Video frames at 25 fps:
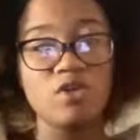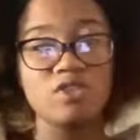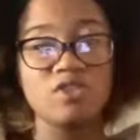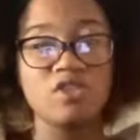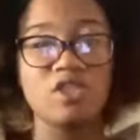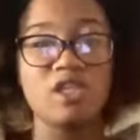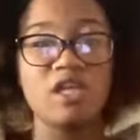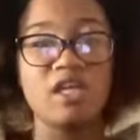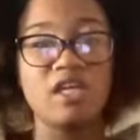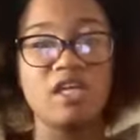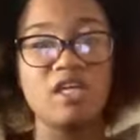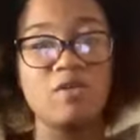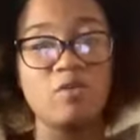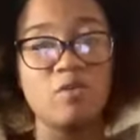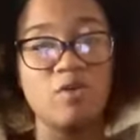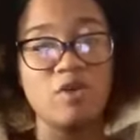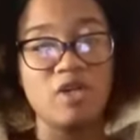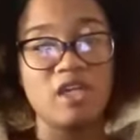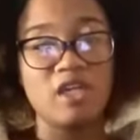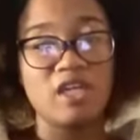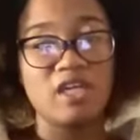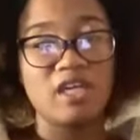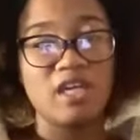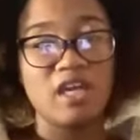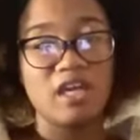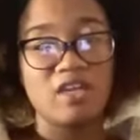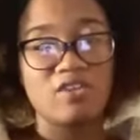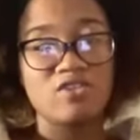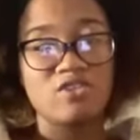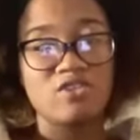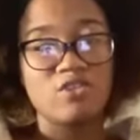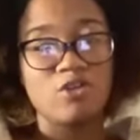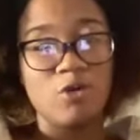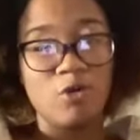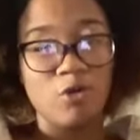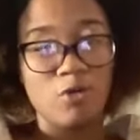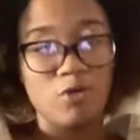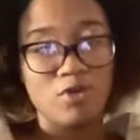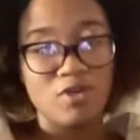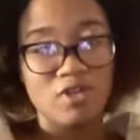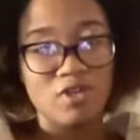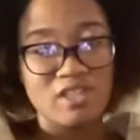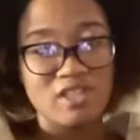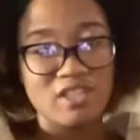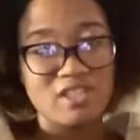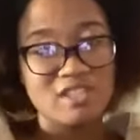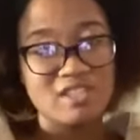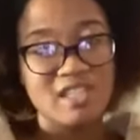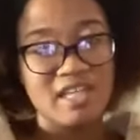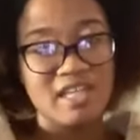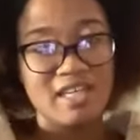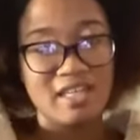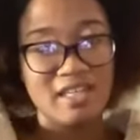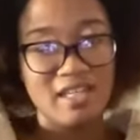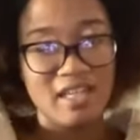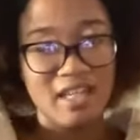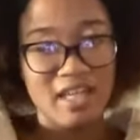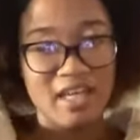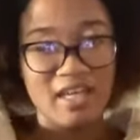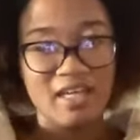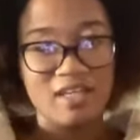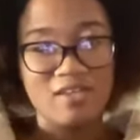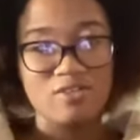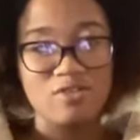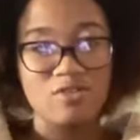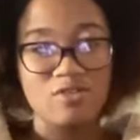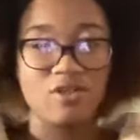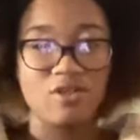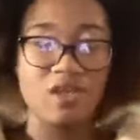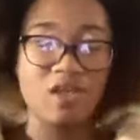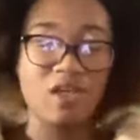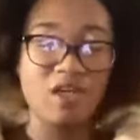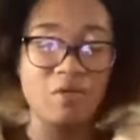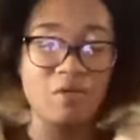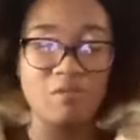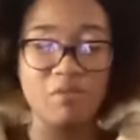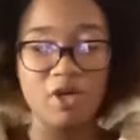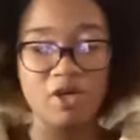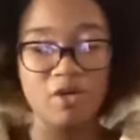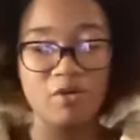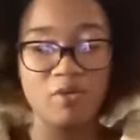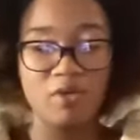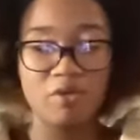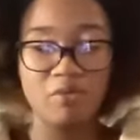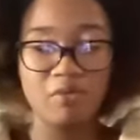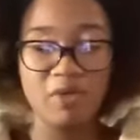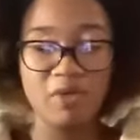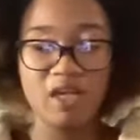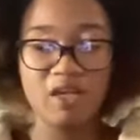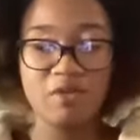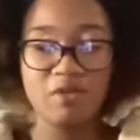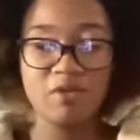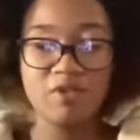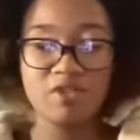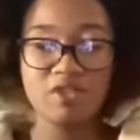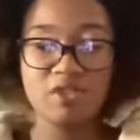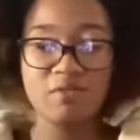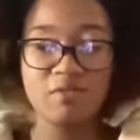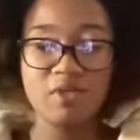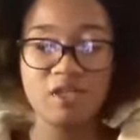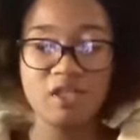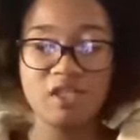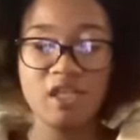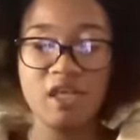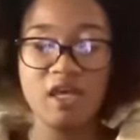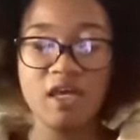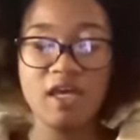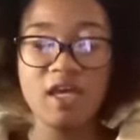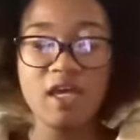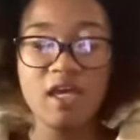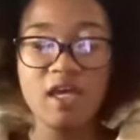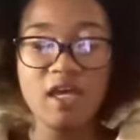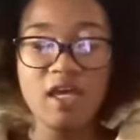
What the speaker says: so like he wouldn't catch a cold on his like legs or like a bug wouldn't bite him or something like that.